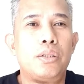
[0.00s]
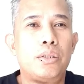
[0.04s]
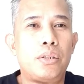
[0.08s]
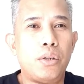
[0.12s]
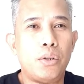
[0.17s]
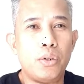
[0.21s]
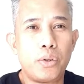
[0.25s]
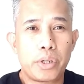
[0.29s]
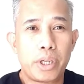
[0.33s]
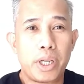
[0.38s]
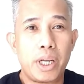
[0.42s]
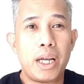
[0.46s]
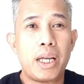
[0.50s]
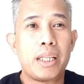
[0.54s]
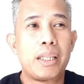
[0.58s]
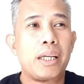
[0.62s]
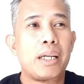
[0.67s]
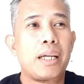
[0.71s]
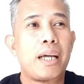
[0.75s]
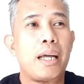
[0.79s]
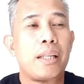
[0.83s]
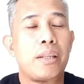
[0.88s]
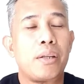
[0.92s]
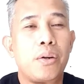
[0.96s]
So looking
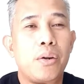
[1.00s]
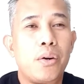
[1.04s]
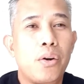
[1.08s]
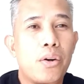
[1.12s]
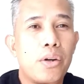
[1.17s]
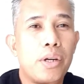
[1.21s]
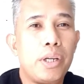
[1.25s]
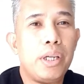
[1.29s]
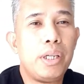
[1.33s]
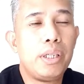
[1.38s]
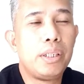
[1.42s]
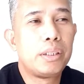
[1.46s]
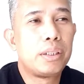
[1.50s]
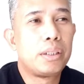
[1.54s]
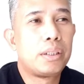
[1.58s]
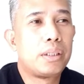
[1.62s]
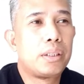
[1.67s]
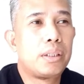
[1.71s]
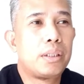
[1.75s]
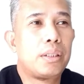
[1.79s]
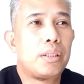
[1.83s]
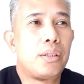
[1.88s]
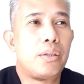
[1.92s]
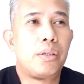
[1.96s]
at the
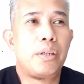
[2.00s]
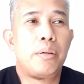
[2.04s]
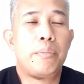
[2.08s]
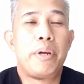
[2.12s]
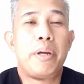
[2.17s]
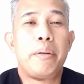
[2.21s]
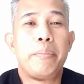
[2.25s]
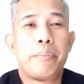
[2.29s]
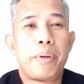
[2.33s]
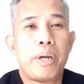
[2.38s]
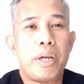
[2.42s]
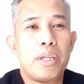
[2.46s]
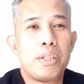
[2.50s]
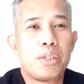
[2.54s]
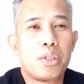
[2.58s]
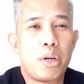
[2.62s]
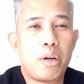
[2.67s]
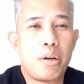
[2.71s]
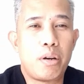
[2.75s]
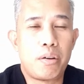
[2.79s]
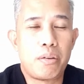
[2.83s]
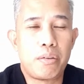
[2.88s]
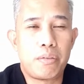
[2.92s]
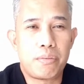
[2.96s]
categories or the main
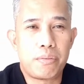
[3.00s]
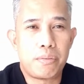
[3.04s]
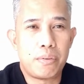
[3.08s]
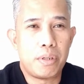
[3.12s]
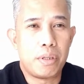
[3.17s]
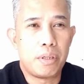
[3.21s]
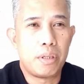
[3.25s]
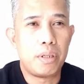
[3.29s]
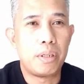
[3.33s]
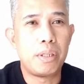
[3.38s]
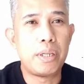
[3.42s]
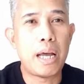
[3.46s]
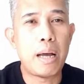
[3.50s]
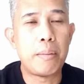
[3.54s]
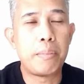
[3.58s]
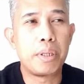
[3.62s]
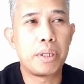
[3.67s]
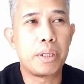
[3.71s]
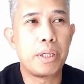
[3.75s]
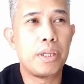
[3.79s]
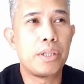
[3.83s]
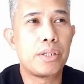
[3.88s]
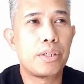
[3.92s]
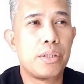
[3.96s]
page of the
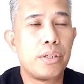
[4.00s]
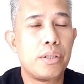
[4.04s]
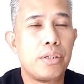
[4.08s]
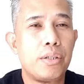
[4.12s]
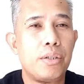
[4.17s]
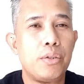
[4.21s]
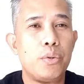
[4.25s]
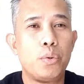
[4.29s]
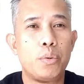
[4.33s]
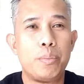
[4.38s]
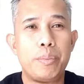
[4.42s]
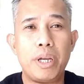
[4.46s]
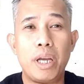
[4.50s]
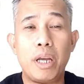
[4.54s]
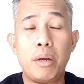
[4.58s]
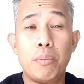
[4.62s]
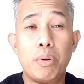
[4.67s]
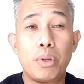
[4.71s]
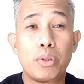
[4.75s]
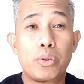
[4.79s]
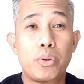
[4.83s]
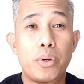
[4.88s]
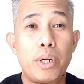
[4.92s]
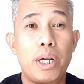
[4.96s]
application, you will be
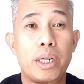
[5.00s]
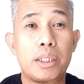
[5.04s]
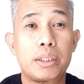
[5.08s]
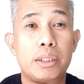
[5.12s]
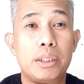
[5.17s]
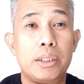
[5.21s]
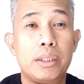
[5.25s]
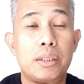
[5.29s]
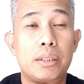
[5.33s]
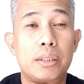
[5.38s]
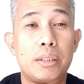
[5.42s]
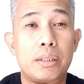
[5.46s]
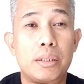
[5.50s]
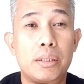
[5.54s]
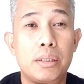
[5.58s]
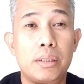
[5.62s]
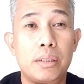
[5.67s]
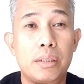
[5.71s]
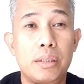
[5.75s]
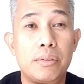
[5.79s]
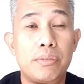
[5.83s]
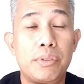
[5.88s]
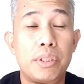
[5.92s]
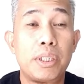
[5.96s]
able to access
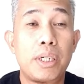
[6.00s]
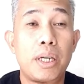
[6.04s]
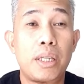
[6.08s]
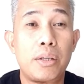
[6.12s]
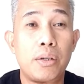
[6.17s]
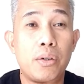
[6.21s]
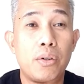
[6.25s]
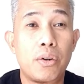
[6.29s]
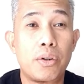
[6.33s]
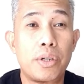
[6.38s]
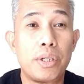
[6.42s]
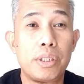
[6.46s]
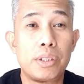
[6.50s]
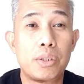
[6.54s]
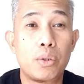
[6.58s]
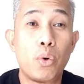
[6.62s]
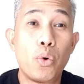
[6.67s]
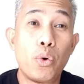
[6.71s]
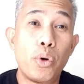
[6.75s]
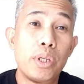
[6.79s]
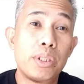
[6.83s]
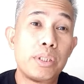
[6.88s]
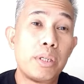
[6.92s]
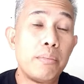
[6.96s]
different
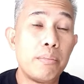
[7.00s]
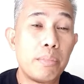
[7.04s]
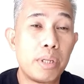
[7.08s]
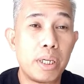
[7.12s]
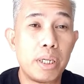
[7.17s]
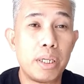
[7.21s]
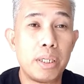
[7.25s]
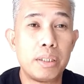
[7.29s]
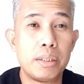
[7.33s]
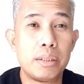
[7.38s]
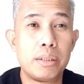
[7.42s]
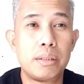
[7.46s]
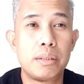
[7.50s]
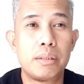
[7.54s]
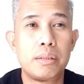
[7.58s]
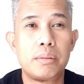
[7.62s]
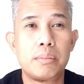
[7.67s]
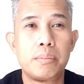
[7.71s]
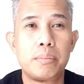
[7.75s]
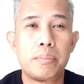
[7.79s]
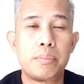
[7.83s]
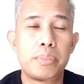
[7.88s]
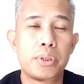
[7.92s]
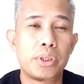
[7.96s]
categories: oils and
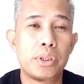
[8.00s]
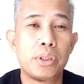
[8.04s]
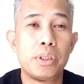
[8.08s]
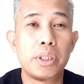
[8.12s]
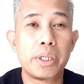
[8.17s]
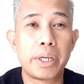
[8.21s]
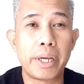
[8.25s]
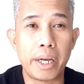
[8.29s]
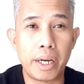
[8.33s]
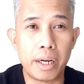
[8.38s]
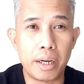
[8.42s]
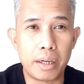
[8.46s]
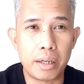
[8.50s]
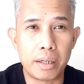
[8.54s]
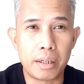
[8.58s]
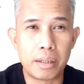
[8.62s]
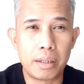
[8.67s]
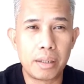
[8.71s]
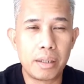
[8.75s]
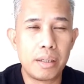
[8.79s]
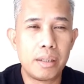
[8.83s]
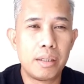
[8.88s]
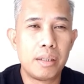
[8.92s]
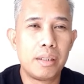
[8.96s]
blends, personal
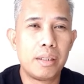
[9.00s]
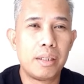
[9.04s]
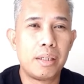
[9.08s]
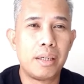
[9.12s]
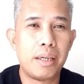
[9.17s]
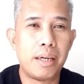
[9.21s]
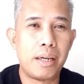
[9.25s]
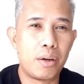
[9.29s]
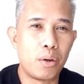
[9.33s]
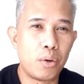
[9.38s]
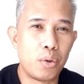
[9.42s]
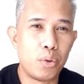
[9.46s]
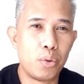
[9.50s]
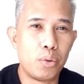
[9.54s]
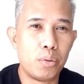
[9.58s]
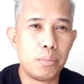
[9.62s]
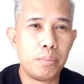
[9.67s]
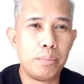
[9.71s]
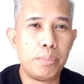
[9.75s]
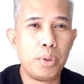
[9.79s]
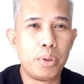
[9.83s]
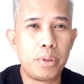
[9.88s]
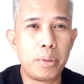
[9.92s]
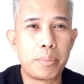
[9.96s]
care, at
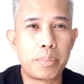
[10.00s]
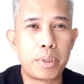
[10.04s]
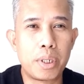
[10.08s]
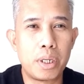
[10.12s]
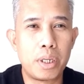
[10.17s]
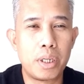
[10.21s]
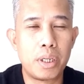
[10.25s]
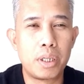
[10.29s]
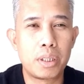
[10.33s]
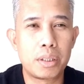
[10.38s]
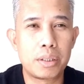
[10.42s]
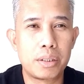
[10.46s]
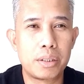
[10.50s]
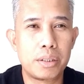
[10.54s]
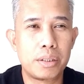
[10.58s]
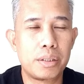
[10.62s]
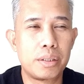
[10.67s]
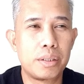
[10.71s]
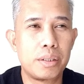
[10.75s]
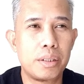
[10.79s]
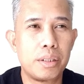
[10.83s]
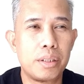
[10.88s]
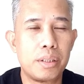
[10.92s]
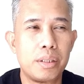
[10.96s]
home, beauty
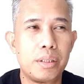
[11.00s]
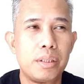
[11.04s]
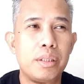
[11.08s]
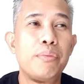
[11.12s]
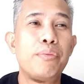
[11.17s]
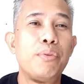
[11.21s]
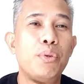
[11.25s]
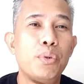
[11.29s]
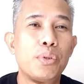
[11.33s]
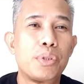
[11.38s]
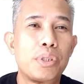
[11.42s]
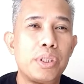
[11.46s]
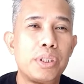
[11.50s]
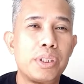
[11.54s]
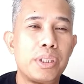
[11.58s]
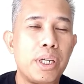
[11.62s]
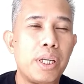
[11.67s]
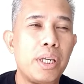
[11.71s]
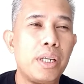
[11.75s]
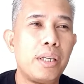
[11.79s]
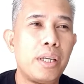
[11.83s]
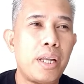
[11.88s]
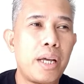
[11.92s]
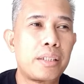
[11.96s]
products,
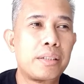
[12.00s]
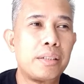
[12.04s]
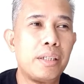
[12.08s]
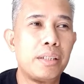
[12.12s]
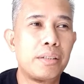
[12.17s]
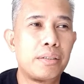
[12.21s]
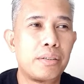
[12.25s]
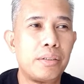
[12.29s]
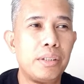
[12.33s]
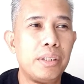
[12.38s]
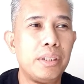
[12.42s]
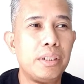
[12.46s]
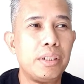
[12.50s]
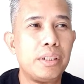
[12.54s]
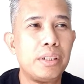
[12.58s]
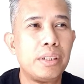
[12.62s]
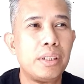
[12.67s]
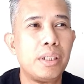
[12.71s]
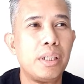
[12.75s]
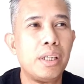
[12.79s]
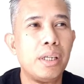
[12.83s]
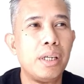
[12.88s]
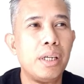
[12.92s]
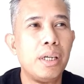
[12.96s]
diffusers and
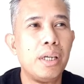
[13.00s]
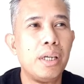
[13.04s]
accessories,